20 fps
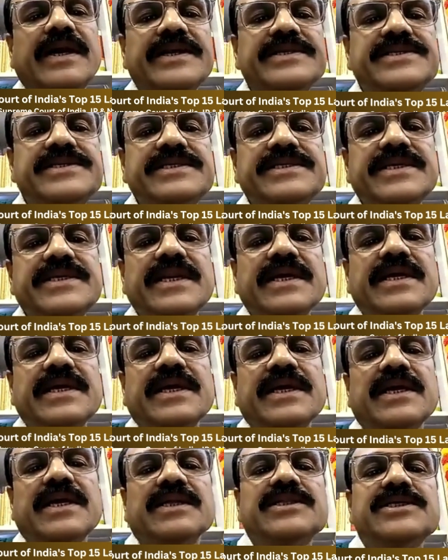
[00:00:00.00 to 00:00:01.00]
Decision:
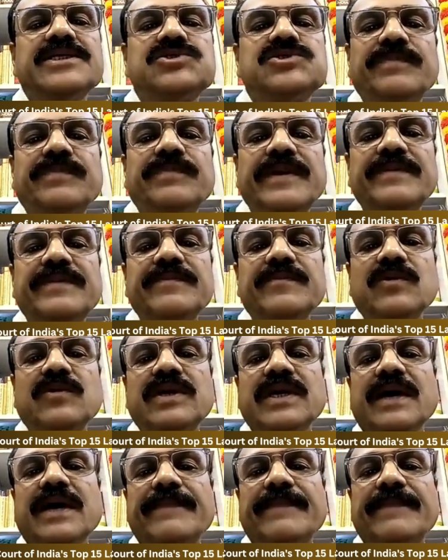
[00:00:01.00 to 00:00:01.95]
the Supreme Court